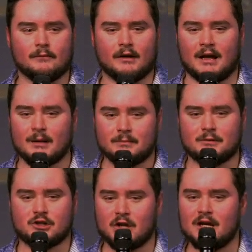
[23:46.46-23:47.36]
And I'm
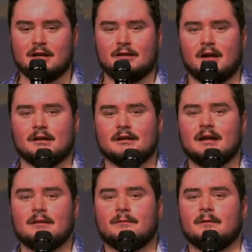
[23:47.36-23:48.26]
shaking like a
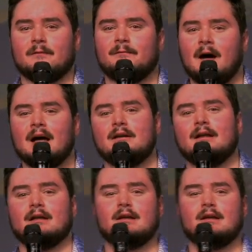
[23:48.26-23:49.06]
leaf. And finally it